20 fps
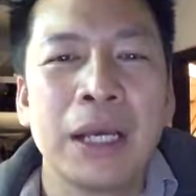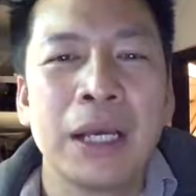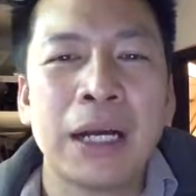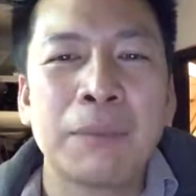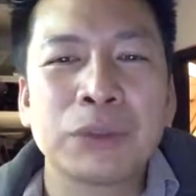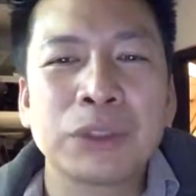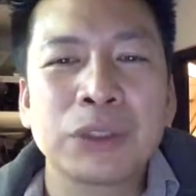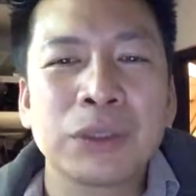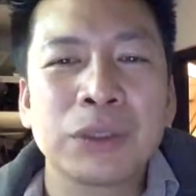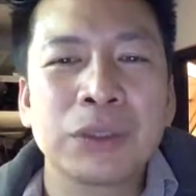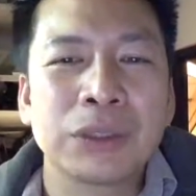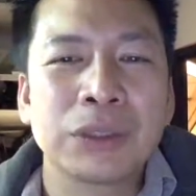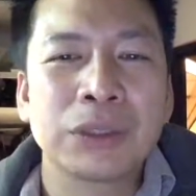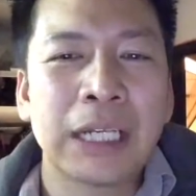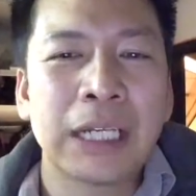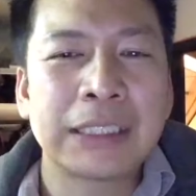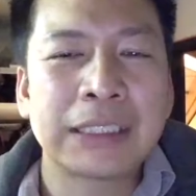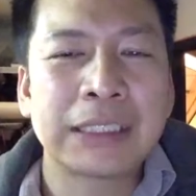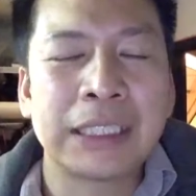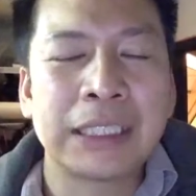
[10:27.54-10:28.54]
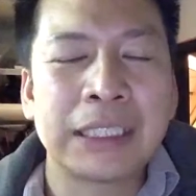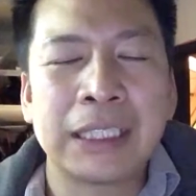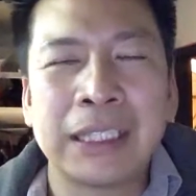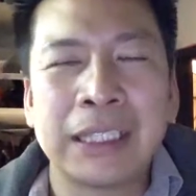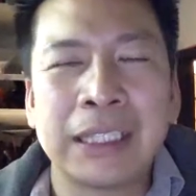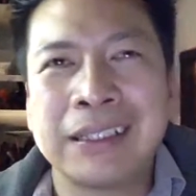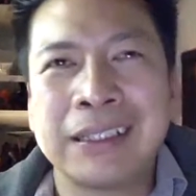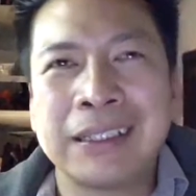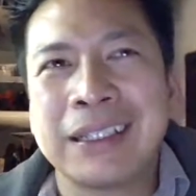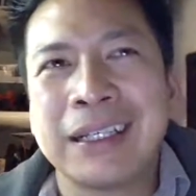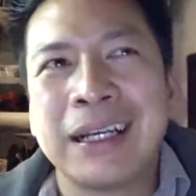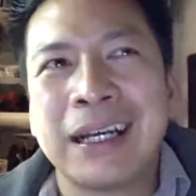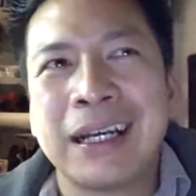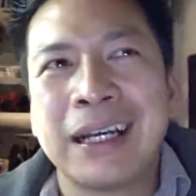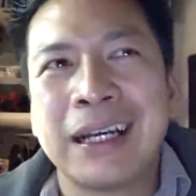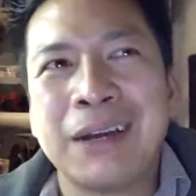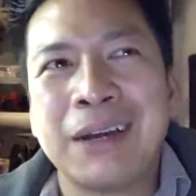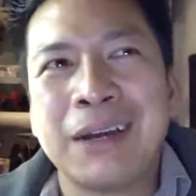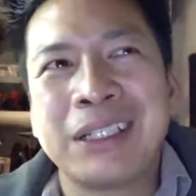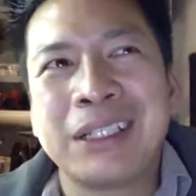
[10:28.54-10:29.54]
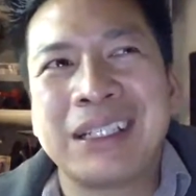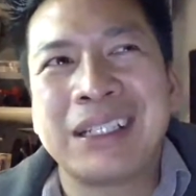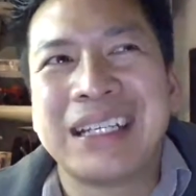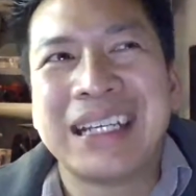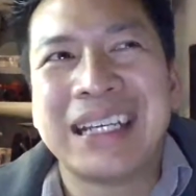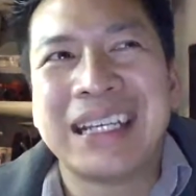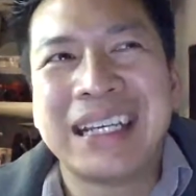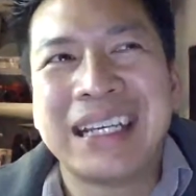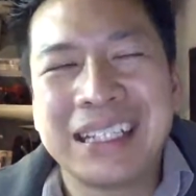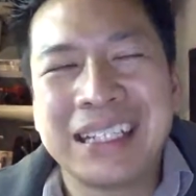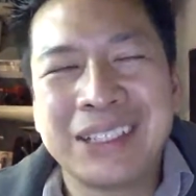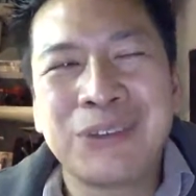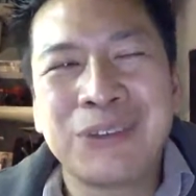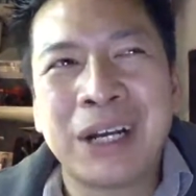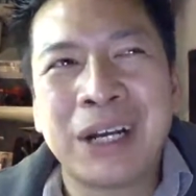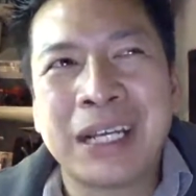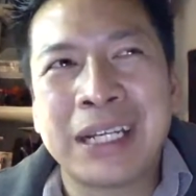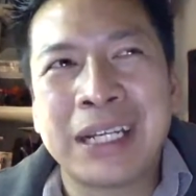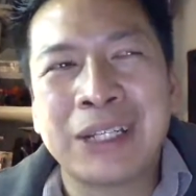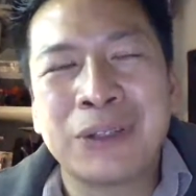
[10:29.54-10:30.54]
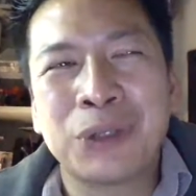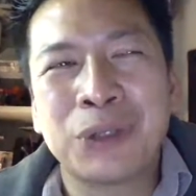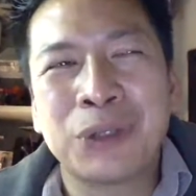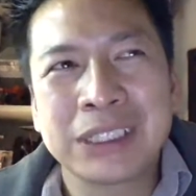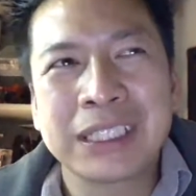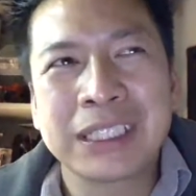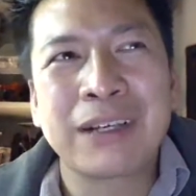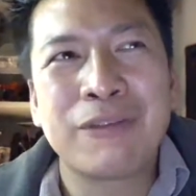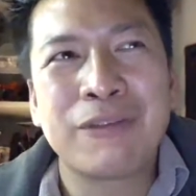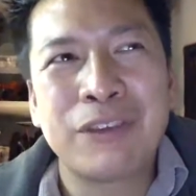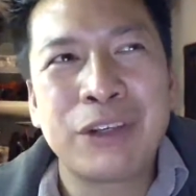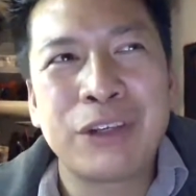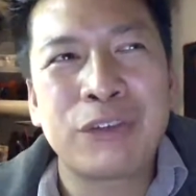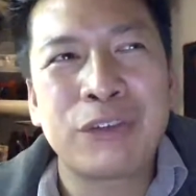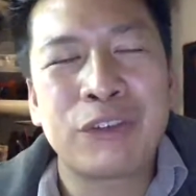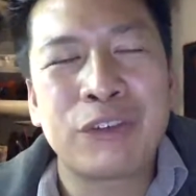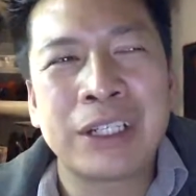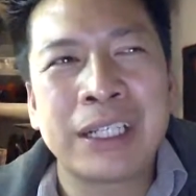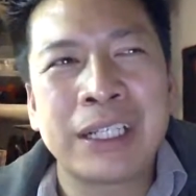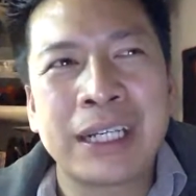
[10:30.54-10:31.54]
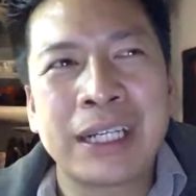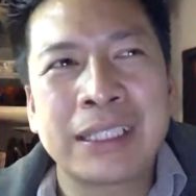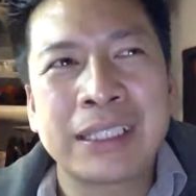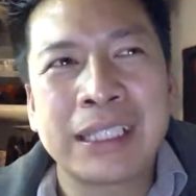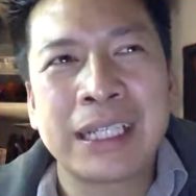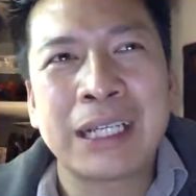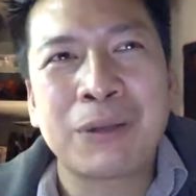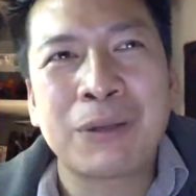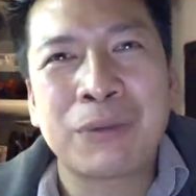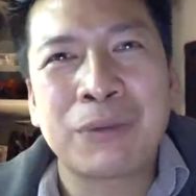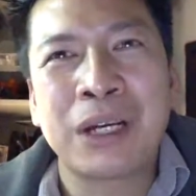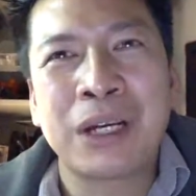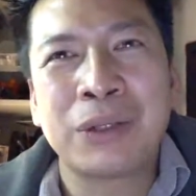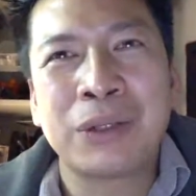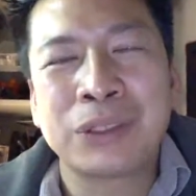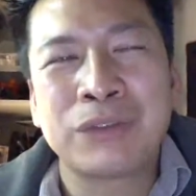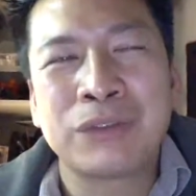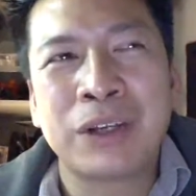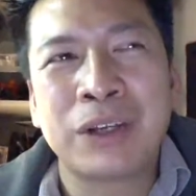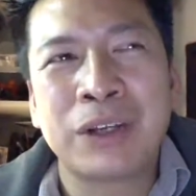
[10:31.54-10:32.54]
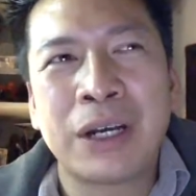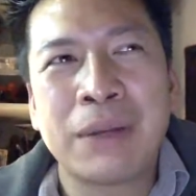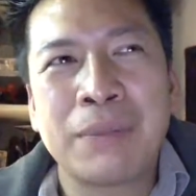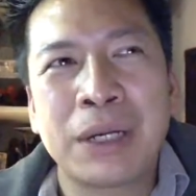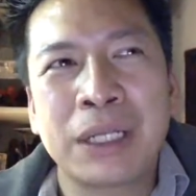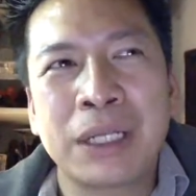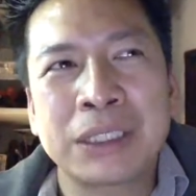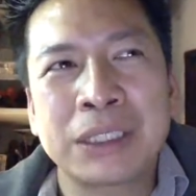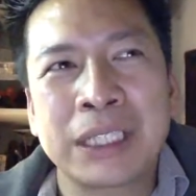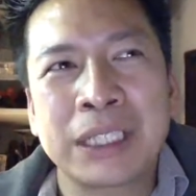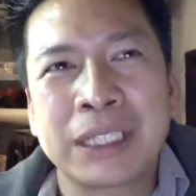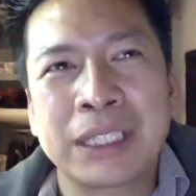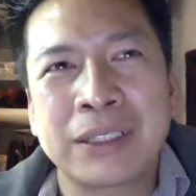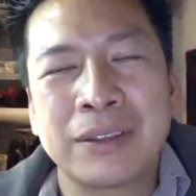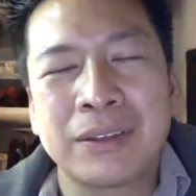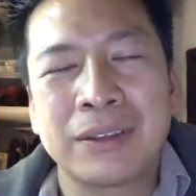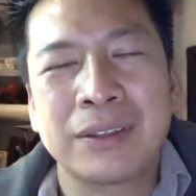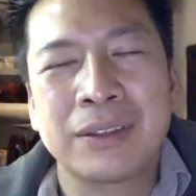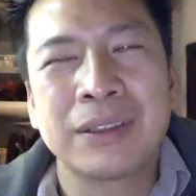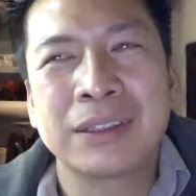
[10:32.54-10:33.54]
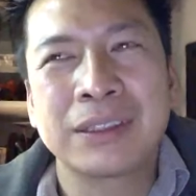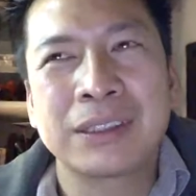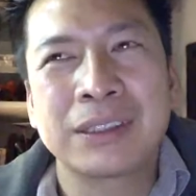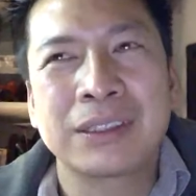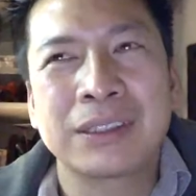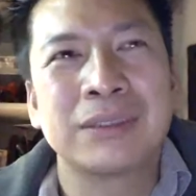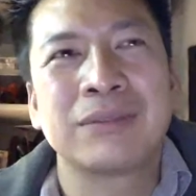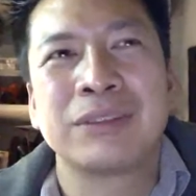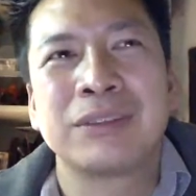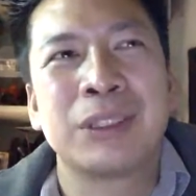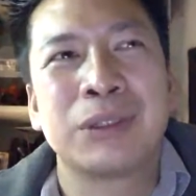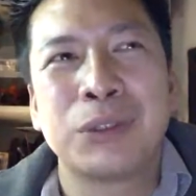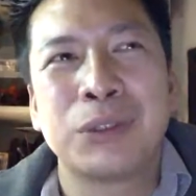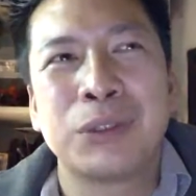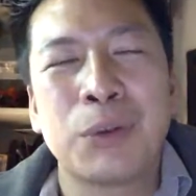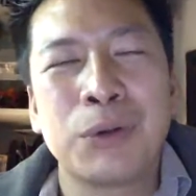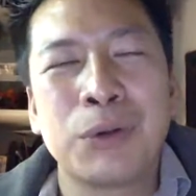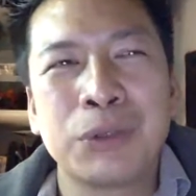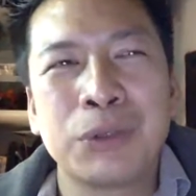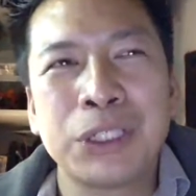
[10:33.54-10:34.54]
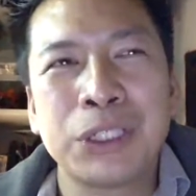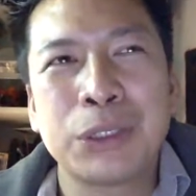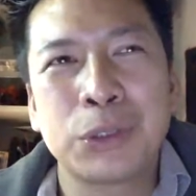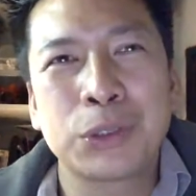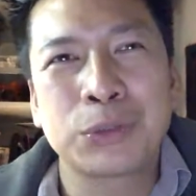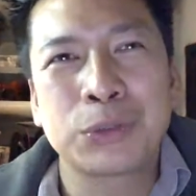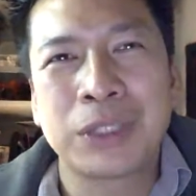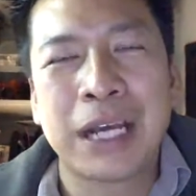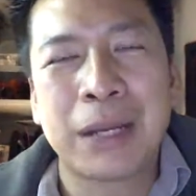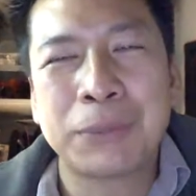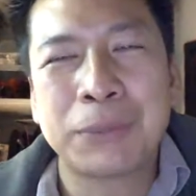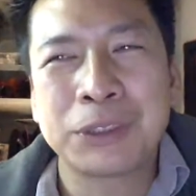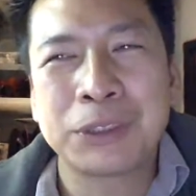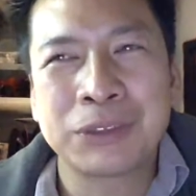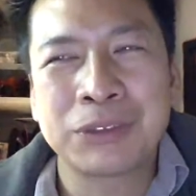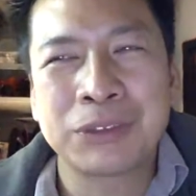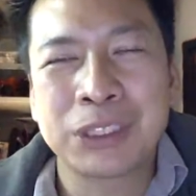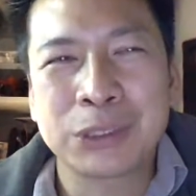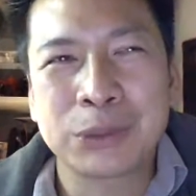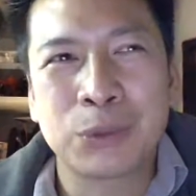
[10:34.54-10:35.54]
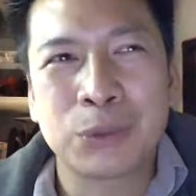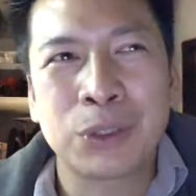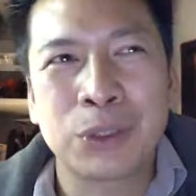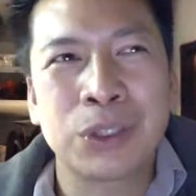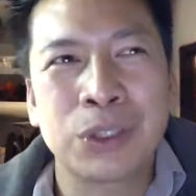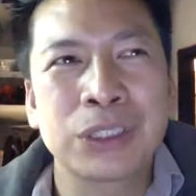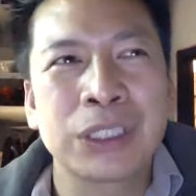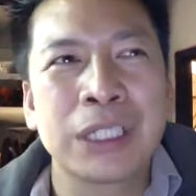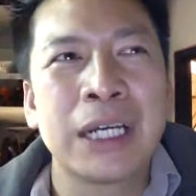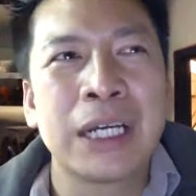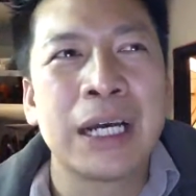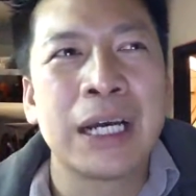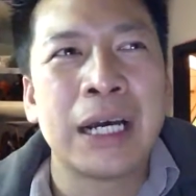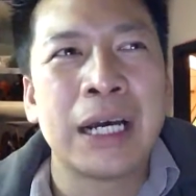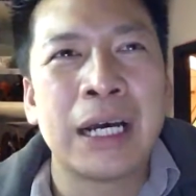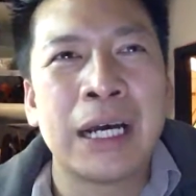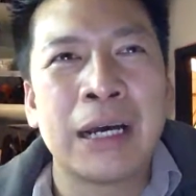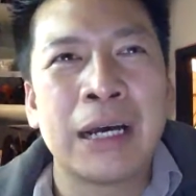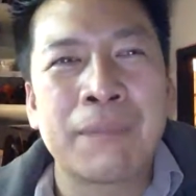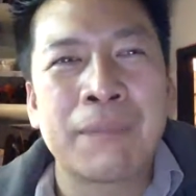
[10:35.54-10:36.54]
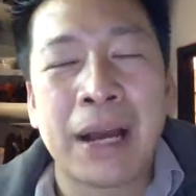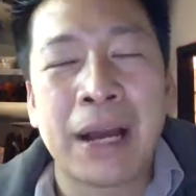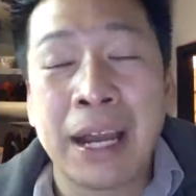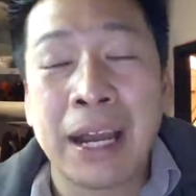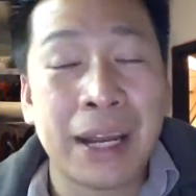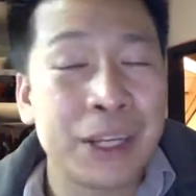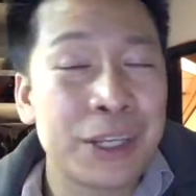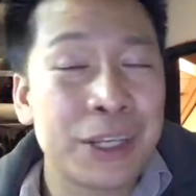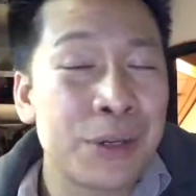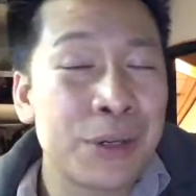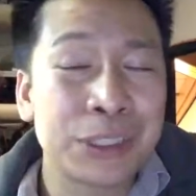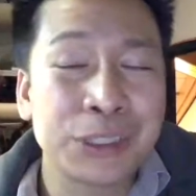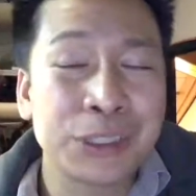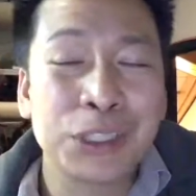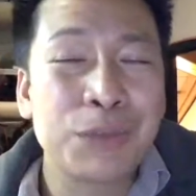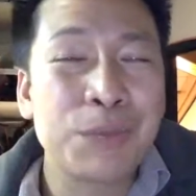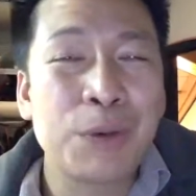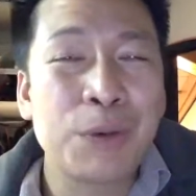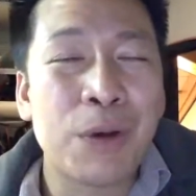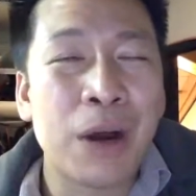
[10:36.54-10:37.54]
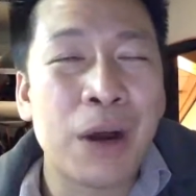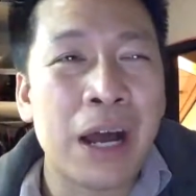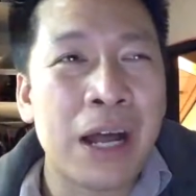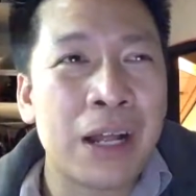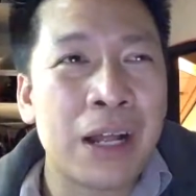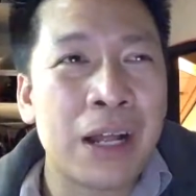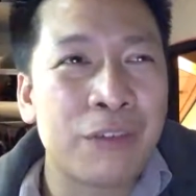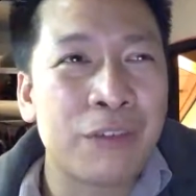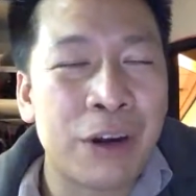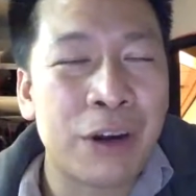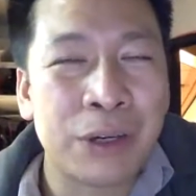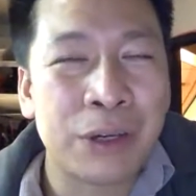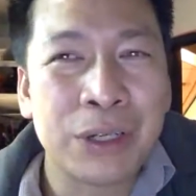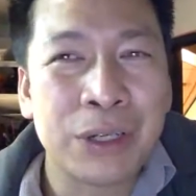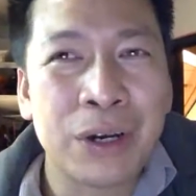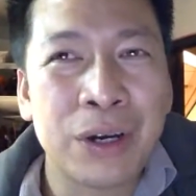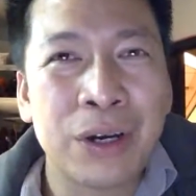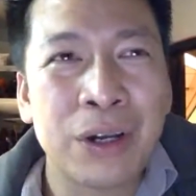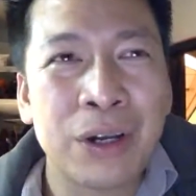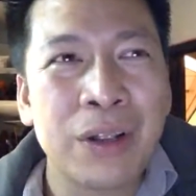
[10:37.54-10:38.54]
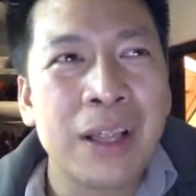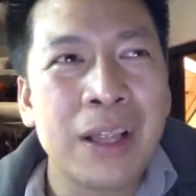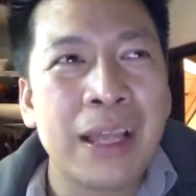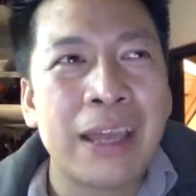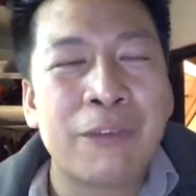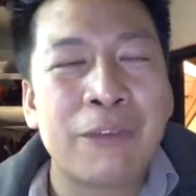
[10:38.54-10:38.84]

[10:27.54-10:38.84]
So that's it. And I mean, you're right. It was like a V for Vendetta thing where it was very much like, no one really knows what happens in the rest of the world. It took me a while, if I recall.